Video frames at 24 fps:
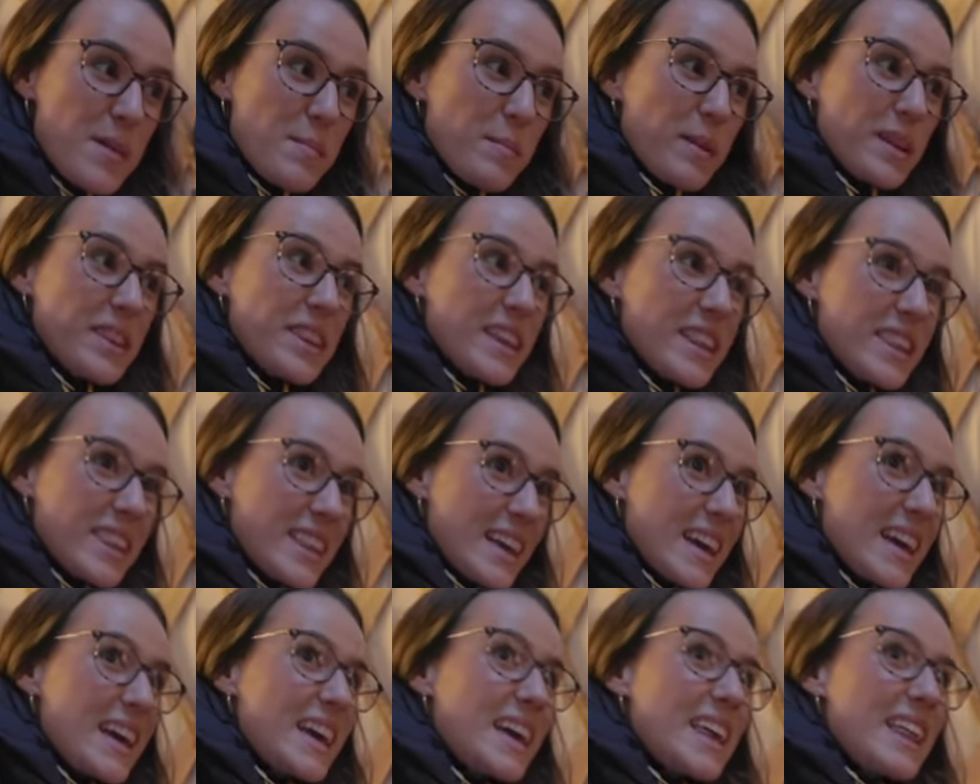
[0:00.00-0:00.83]
But the
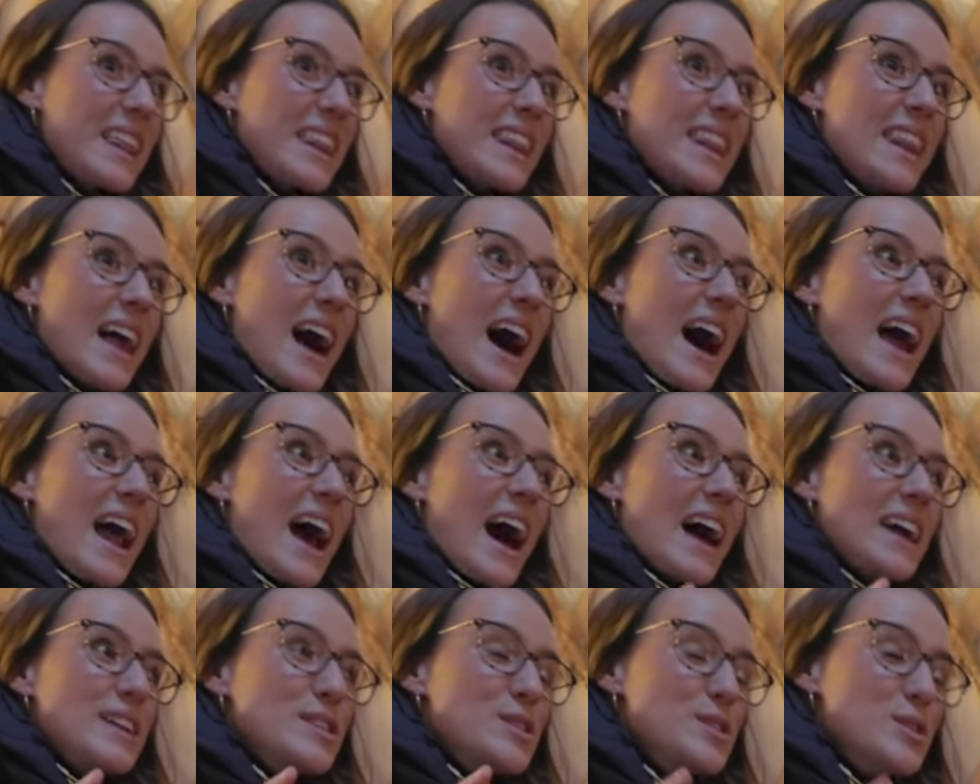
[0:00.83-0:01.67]
thing that
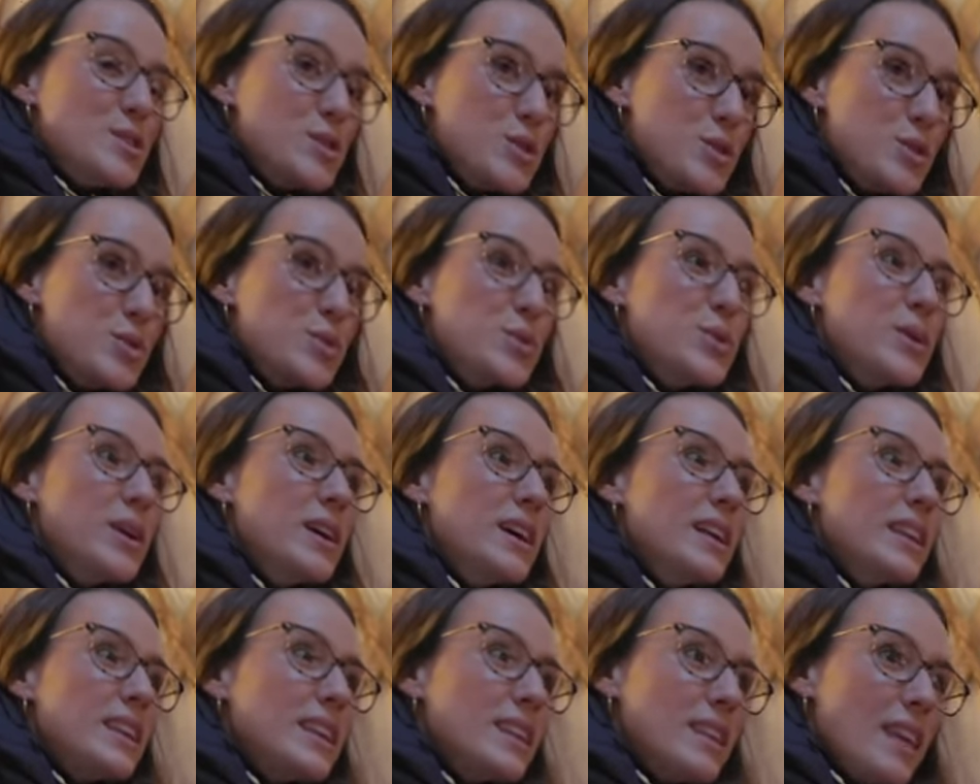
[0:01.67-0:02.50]
I do
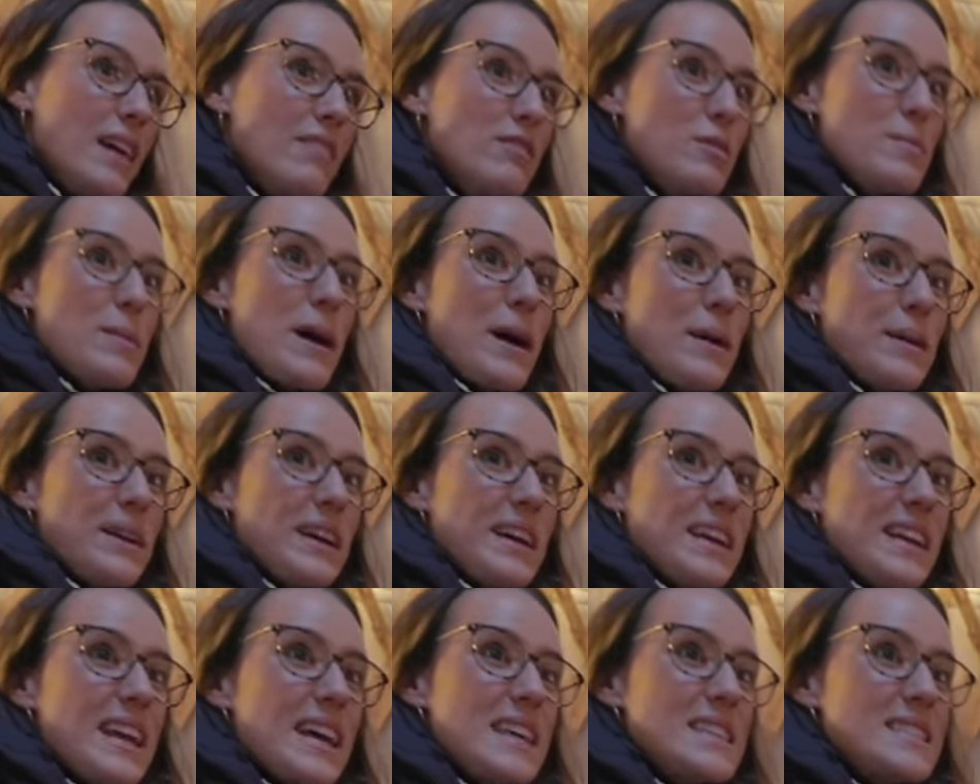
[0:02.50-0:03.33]
love about
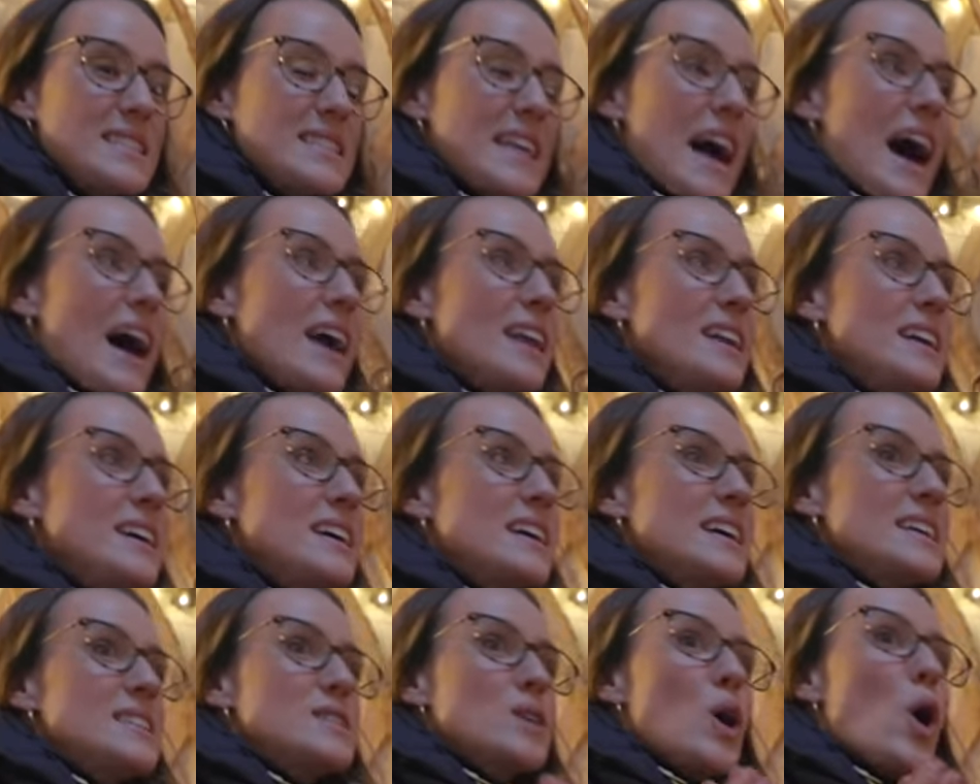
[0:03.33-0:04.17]
it is that
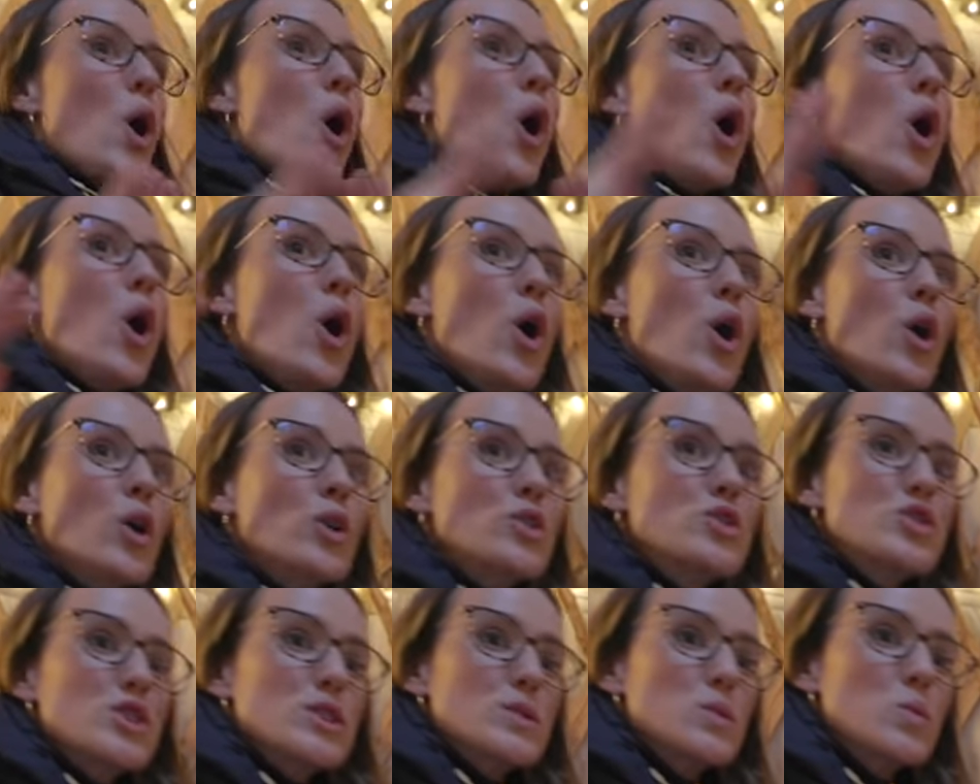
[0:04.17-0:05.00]
it's
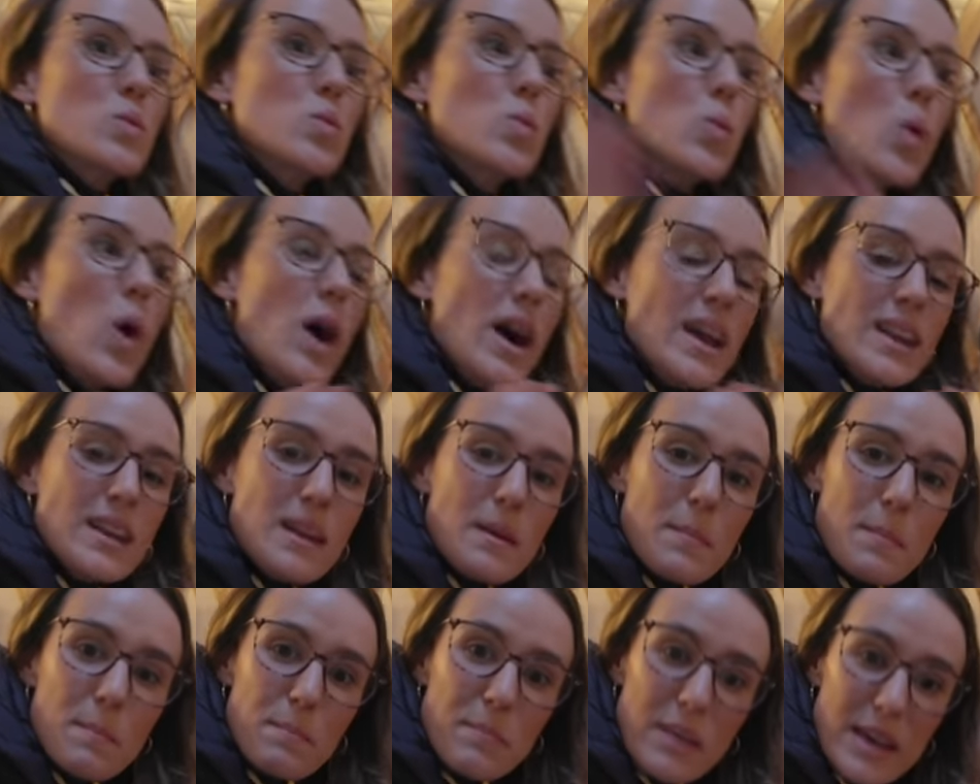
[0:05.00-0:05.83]
all just
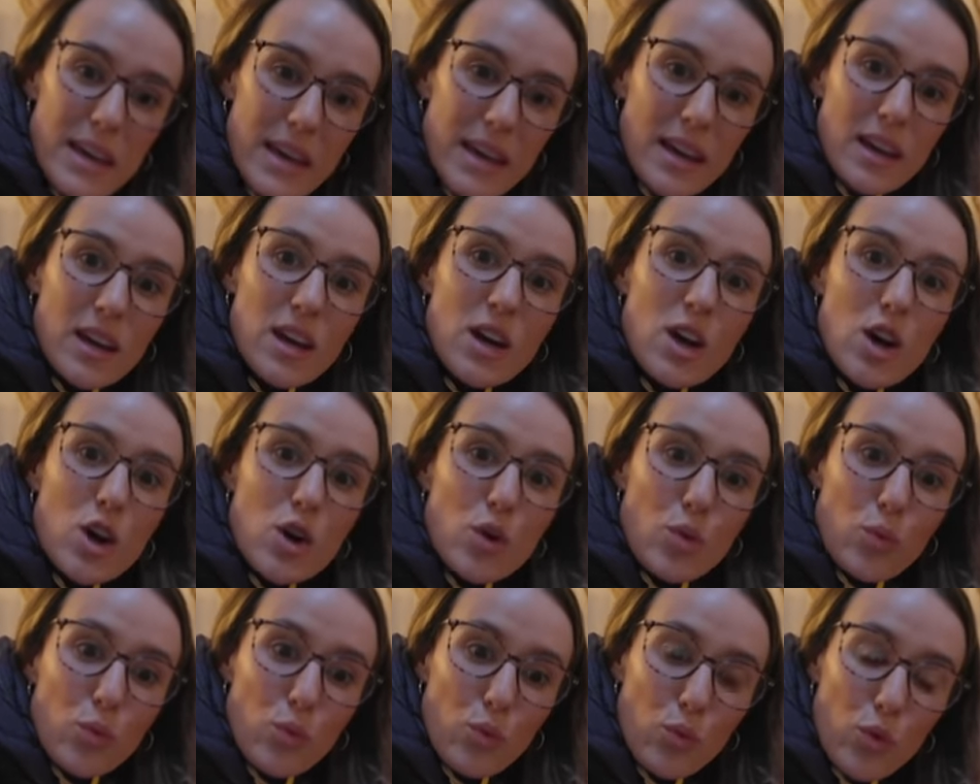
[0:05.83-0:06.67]
one big
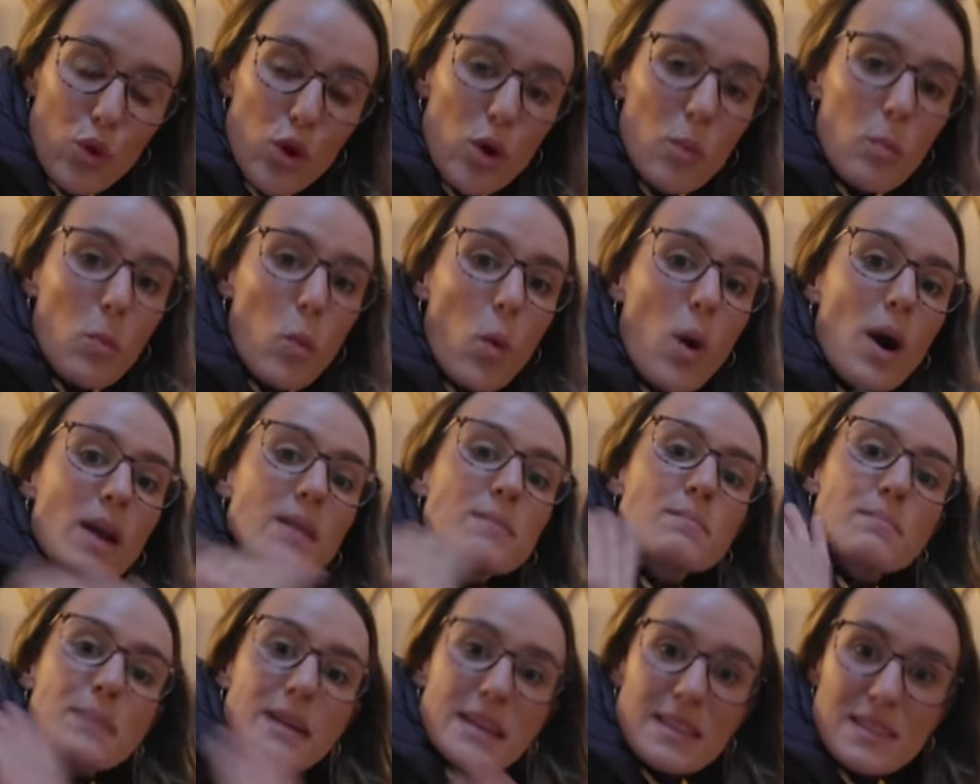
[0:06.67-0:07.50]
room,
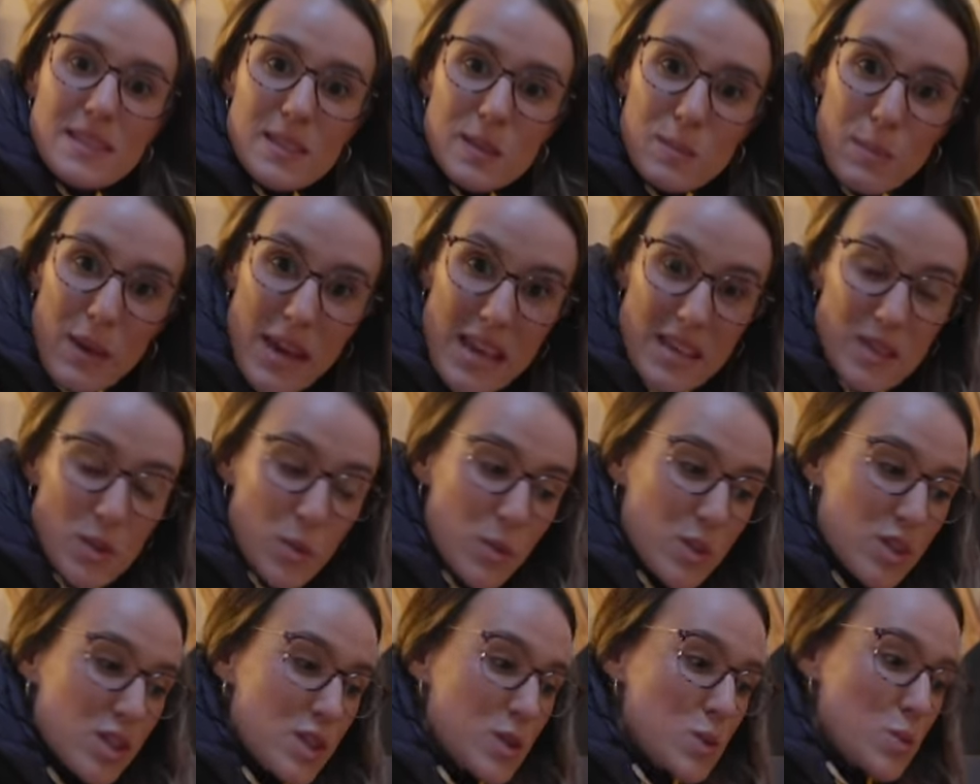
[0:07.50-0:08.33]
one big space,
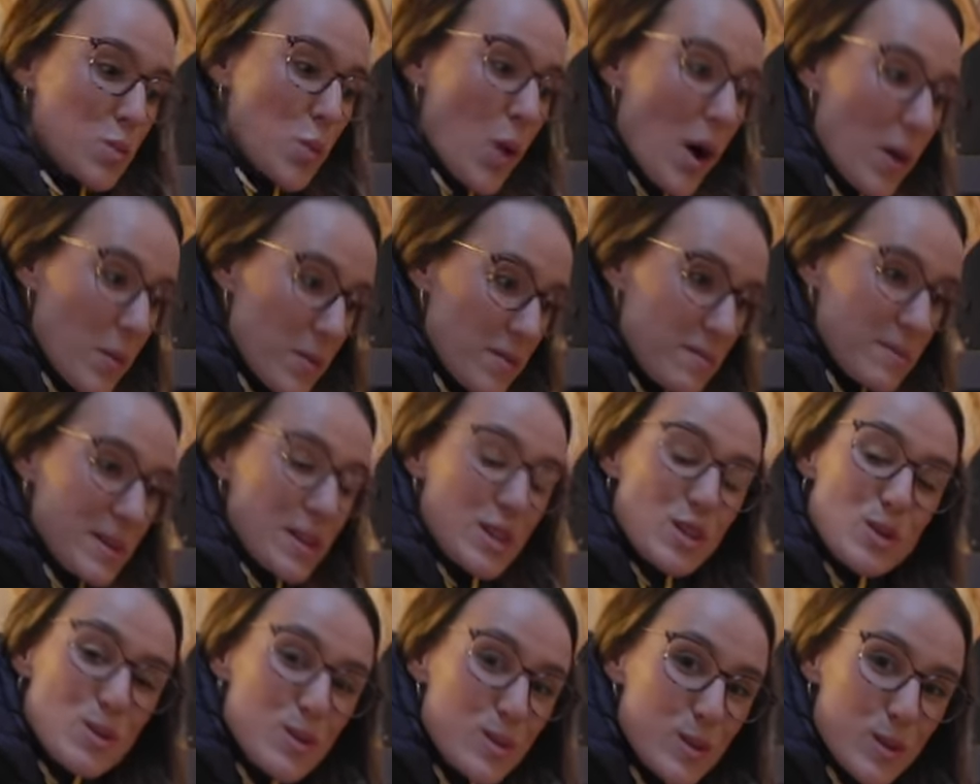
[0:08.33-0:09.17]
which is what we've
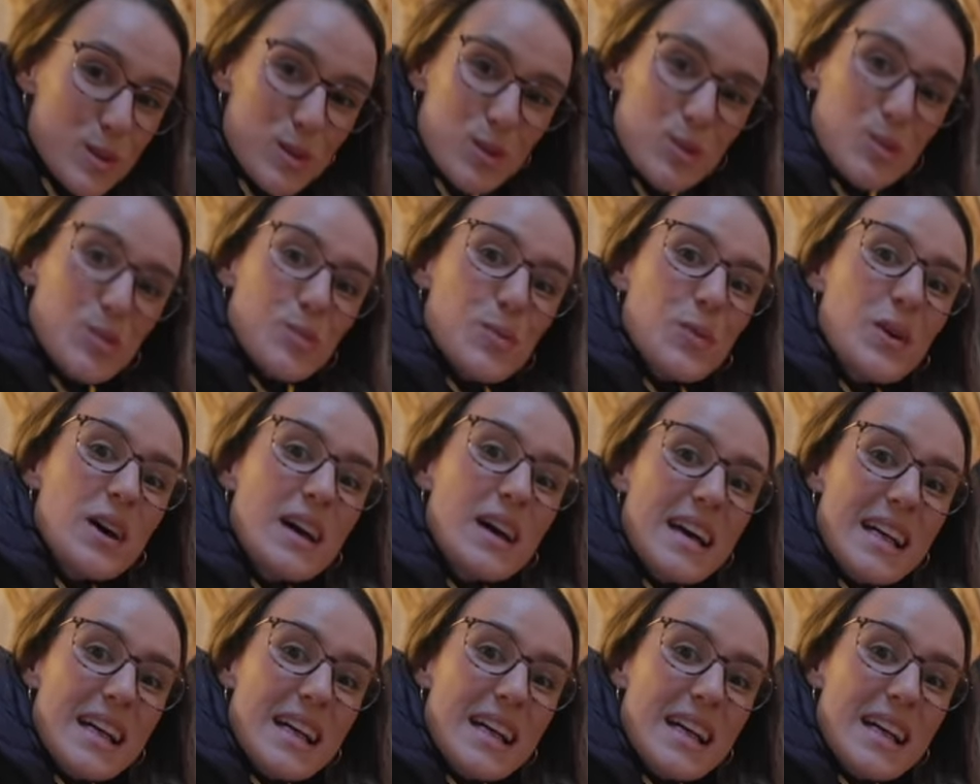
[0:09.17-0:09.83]
been used to